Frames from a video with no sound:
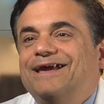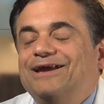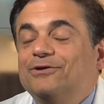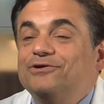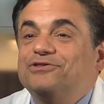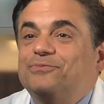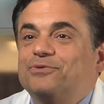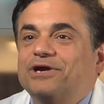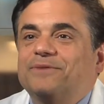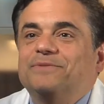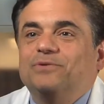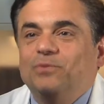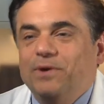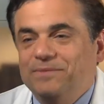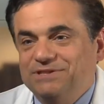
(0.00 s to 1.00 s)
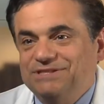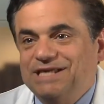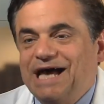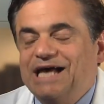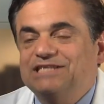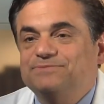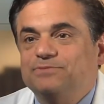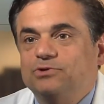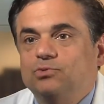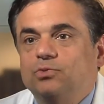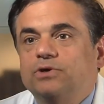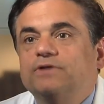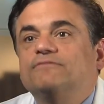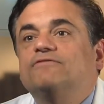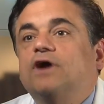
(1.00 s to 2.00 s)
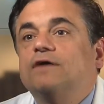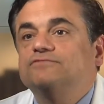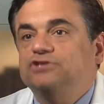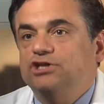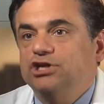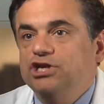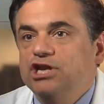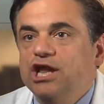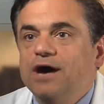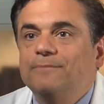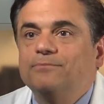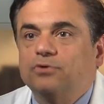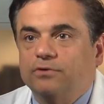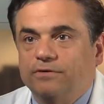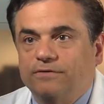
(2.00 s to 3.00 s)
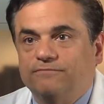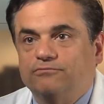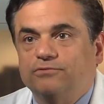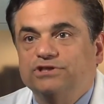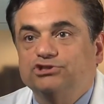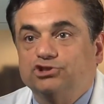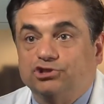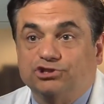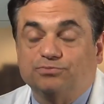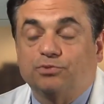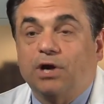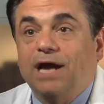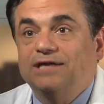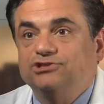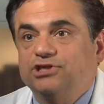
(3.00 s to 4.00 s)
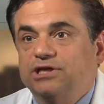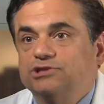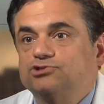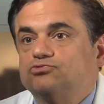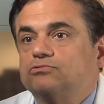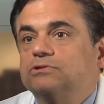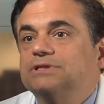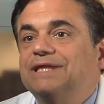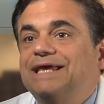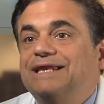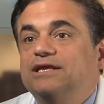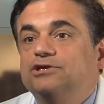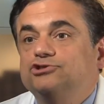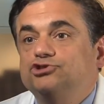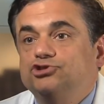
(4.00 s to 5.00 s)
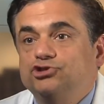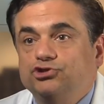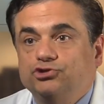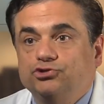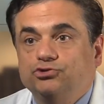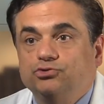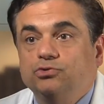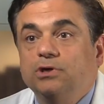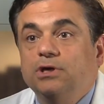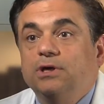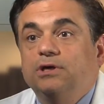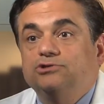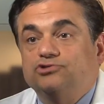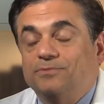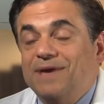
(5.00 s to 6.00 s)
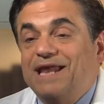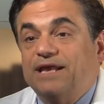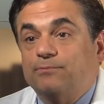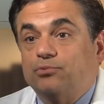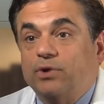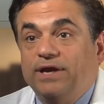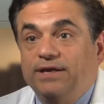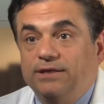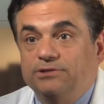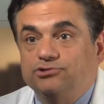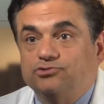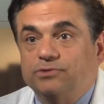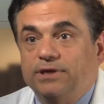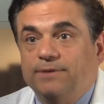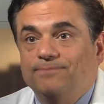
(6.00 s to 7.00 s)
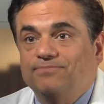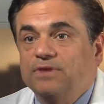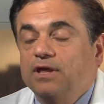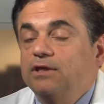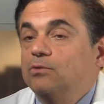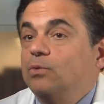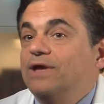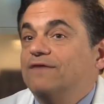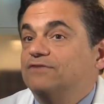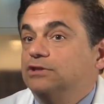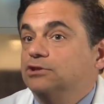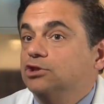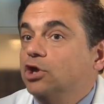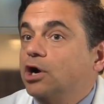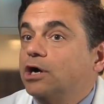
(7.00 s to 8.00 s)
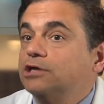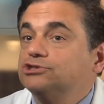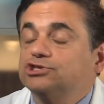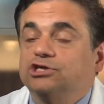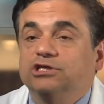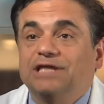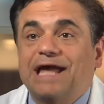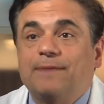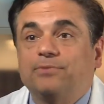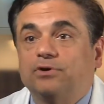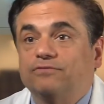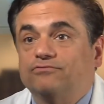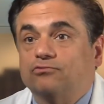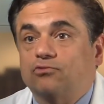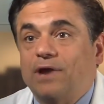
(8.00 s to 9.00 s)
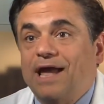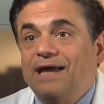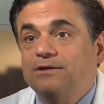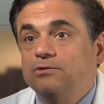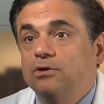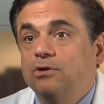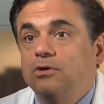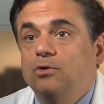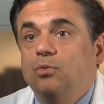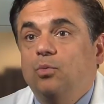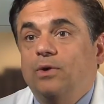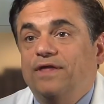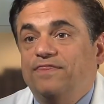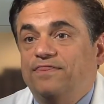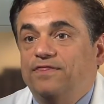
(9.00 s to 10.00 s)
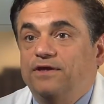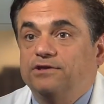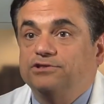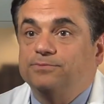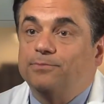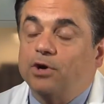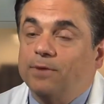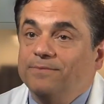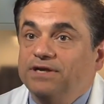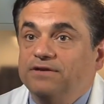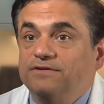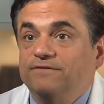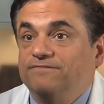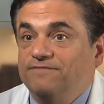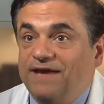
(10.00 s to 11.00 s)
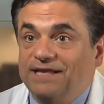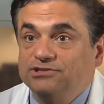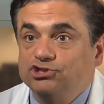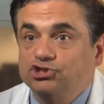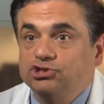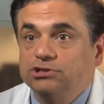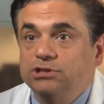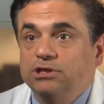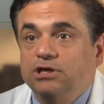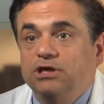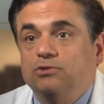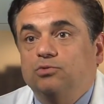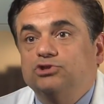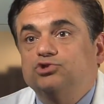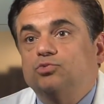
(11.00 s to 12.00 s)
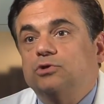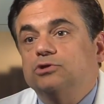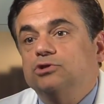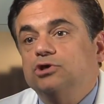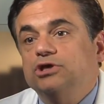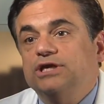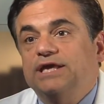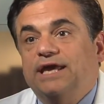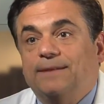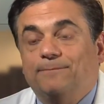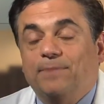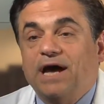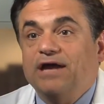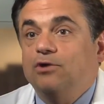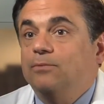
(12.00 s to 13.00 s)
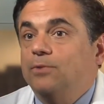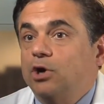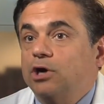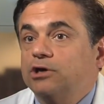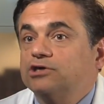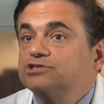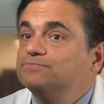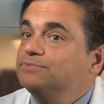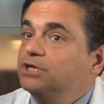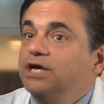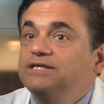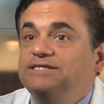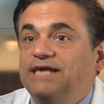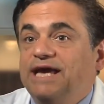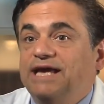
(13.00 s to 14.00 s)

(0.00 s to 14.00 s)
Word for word: Here at the Brigham and Women's Hospital, we're involved in a number of research projects related to traumatic brain injury. We have a large collaborative grant with the Department of Defense, in which we're looking at biomarkers, blood